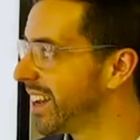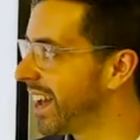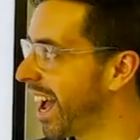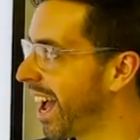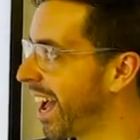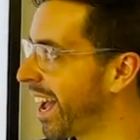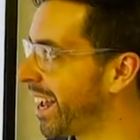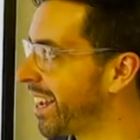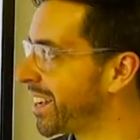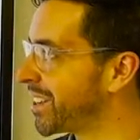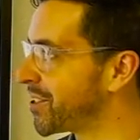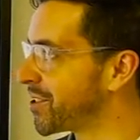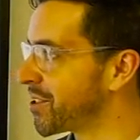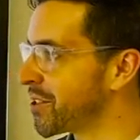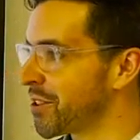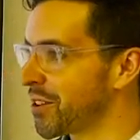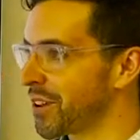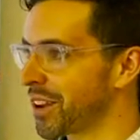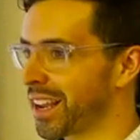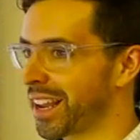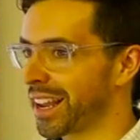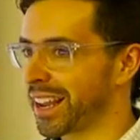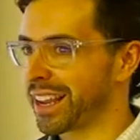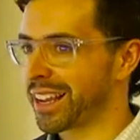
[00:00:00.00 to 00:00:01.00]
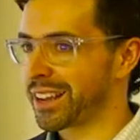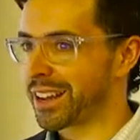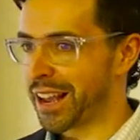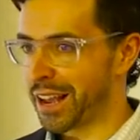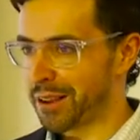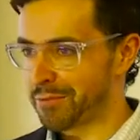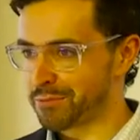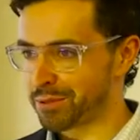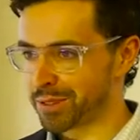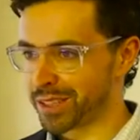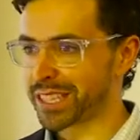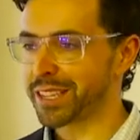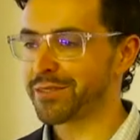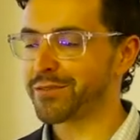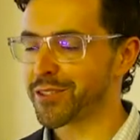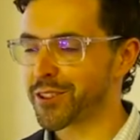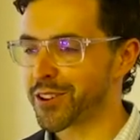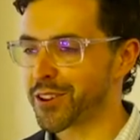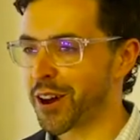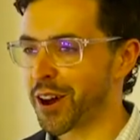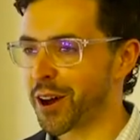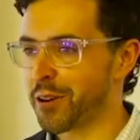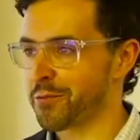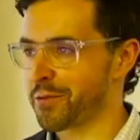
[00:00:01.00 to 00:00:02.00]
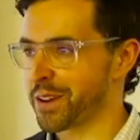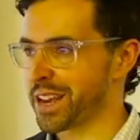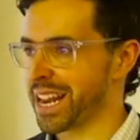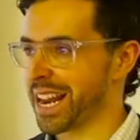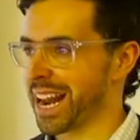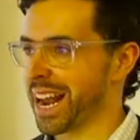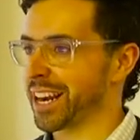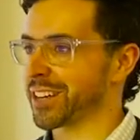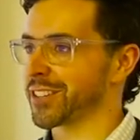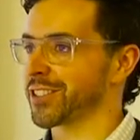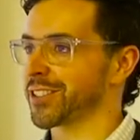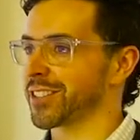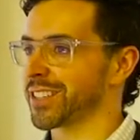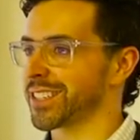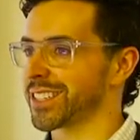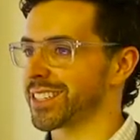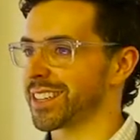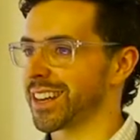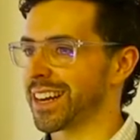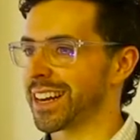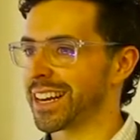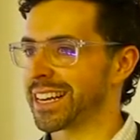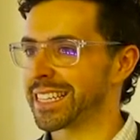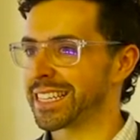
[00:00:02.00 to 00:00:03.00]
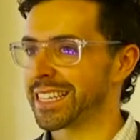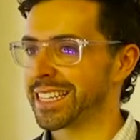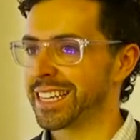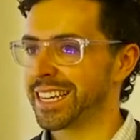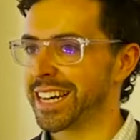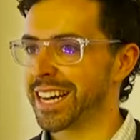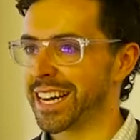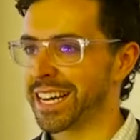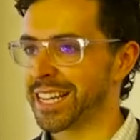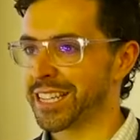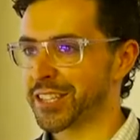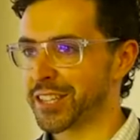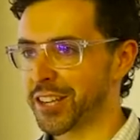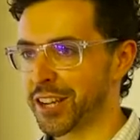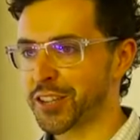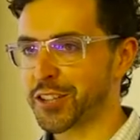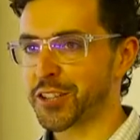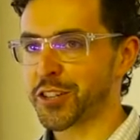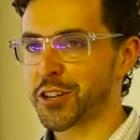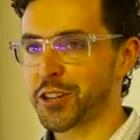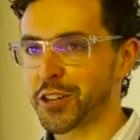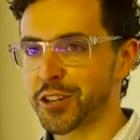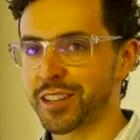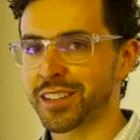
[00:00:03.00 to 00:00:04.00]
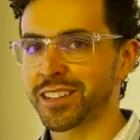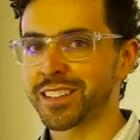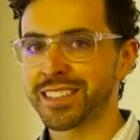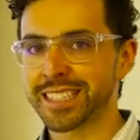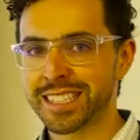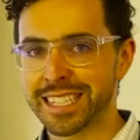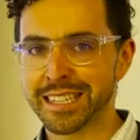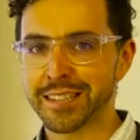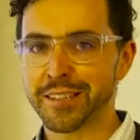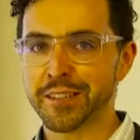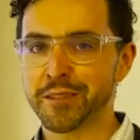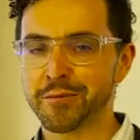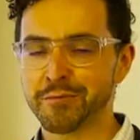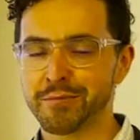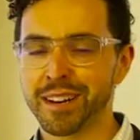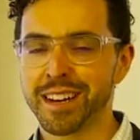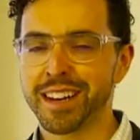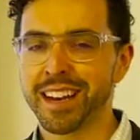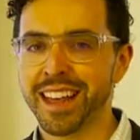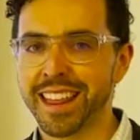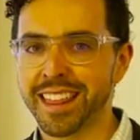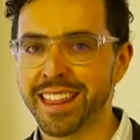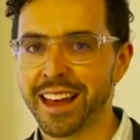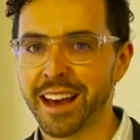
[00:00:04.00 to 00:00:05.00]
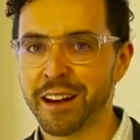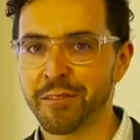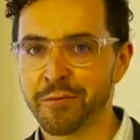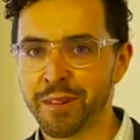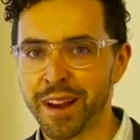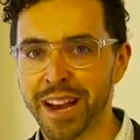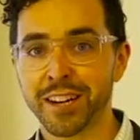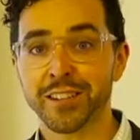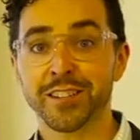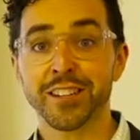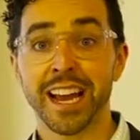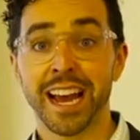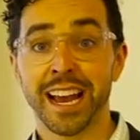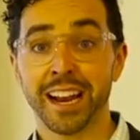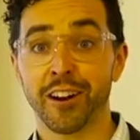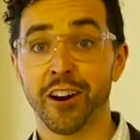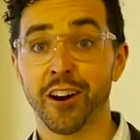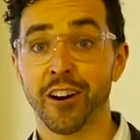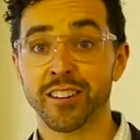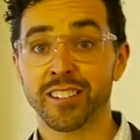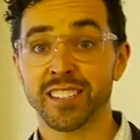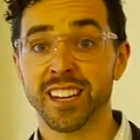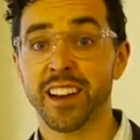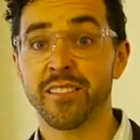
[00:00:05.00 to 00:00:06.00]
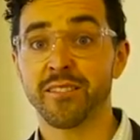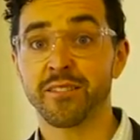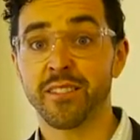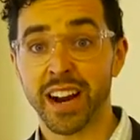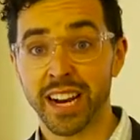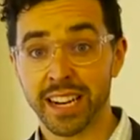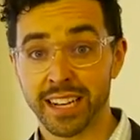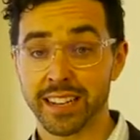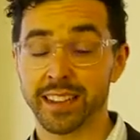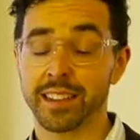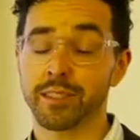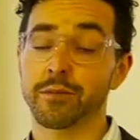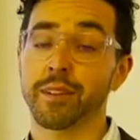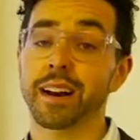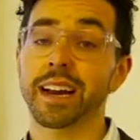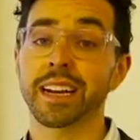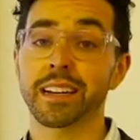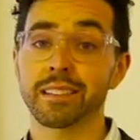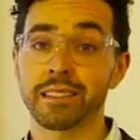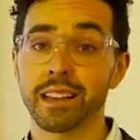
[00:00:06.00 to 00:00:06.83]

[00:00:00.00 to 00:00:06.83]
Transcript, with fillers: And believe it or not, we had actually designed uh, such a good system that we actually had a hard time finding the right